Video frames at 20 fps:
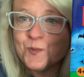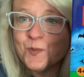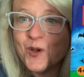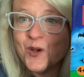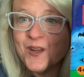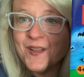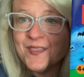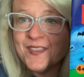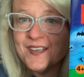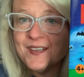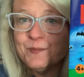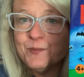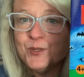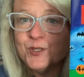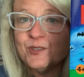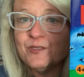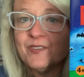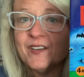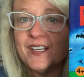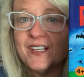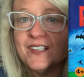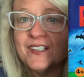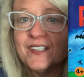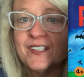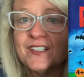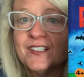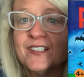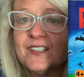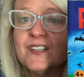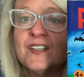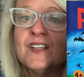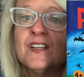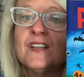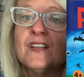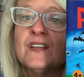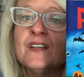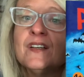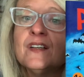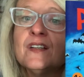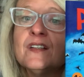bought at the book fair.
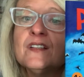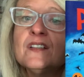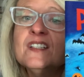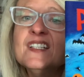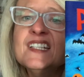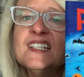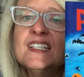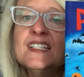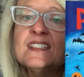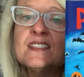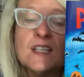Look at these